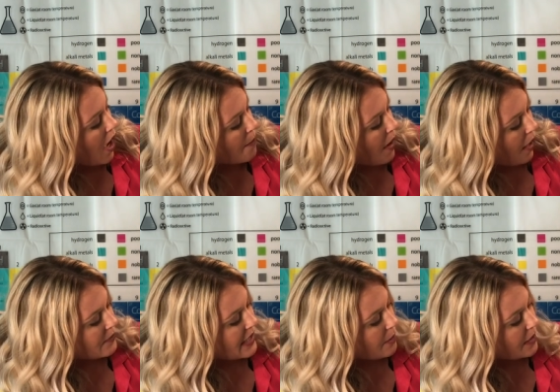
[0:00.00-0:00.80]
a
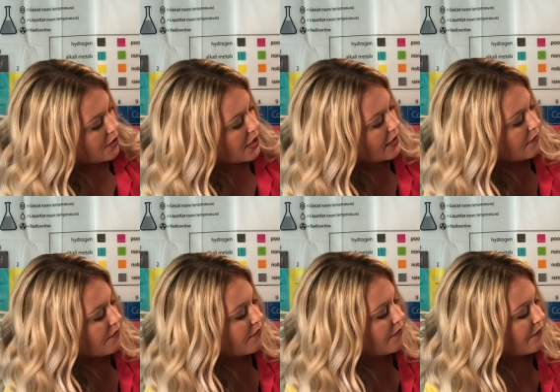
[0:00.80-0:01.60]
mom Dalmatian,
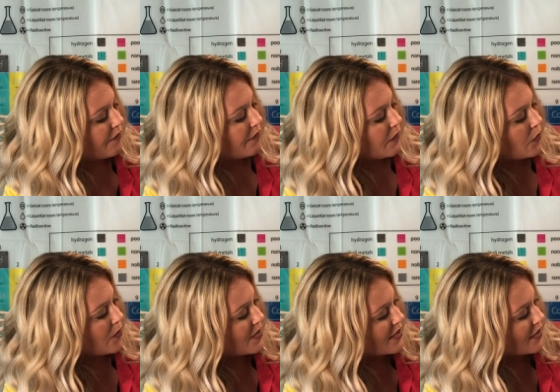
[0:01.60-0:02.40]

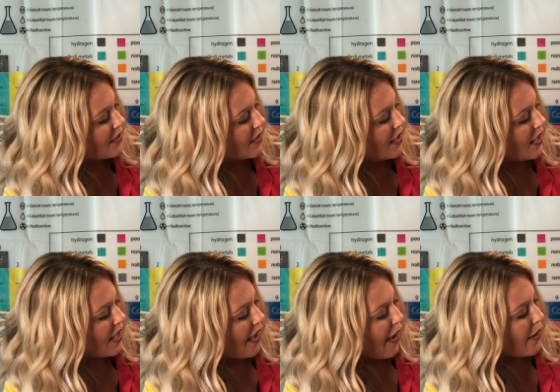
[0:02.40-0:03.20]
whoops,
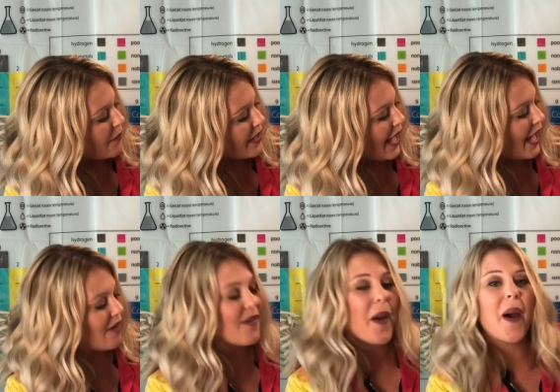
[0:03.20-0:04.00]
and we
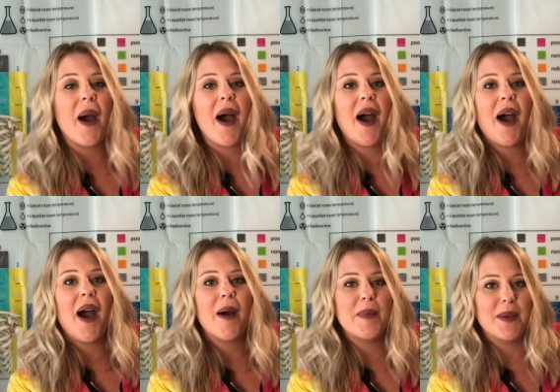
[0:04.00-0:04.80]
have
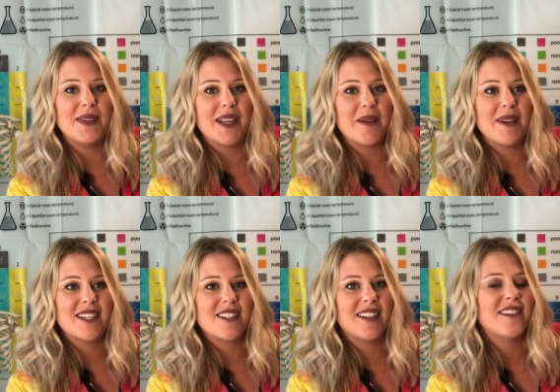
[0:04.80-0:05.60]
a baby
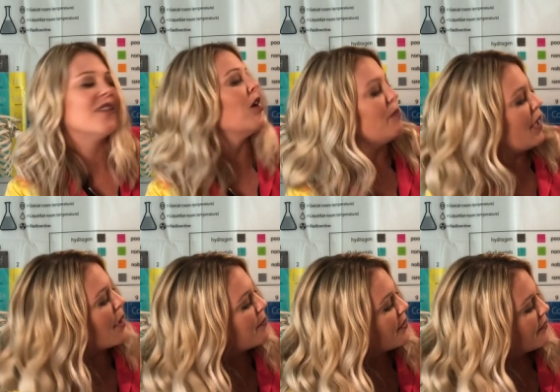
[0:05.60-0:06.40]
Dalmatian or a
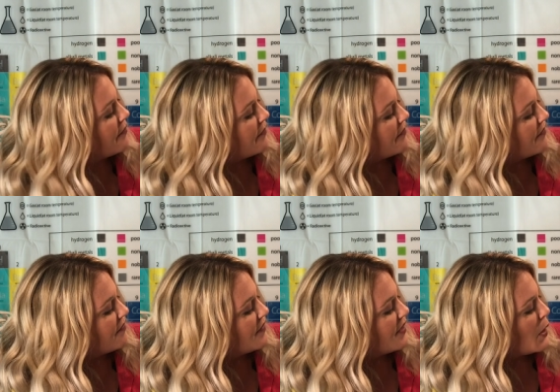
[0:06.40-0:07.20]
pup.
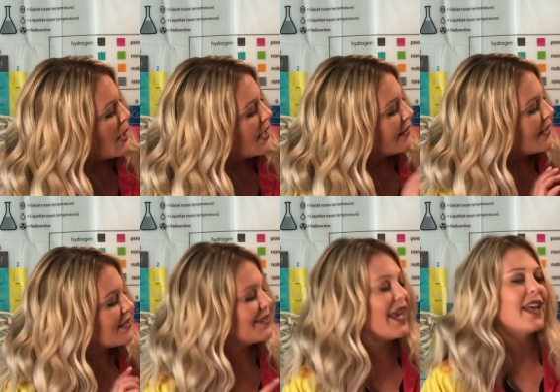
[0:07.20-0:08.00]

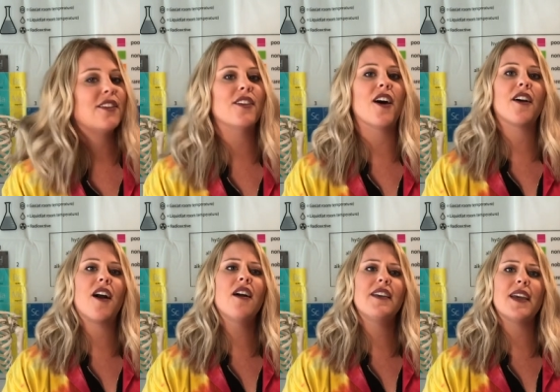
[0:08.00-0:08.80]
Let's take a look.
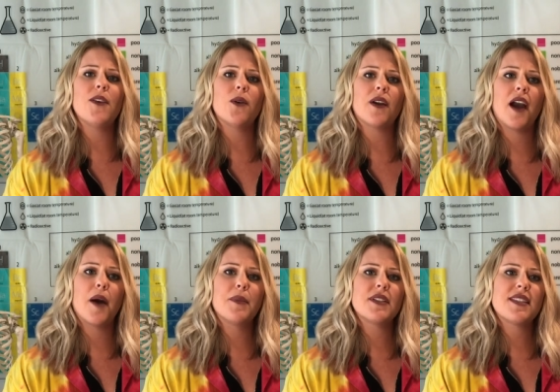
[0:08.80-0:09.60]
I'll give you a
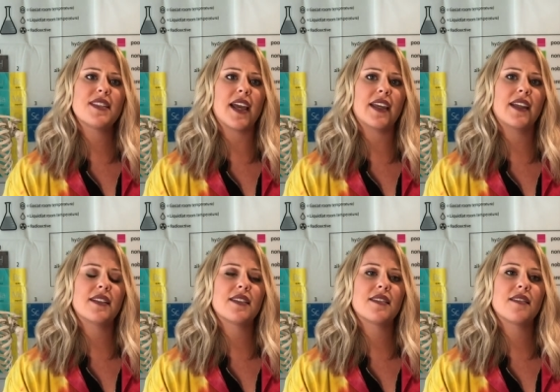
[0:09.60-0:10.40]
couple
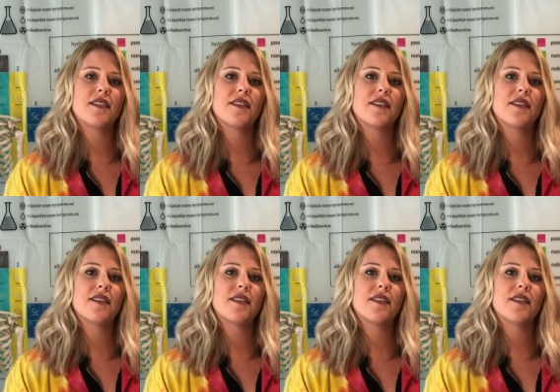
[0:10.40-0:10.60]
seconds.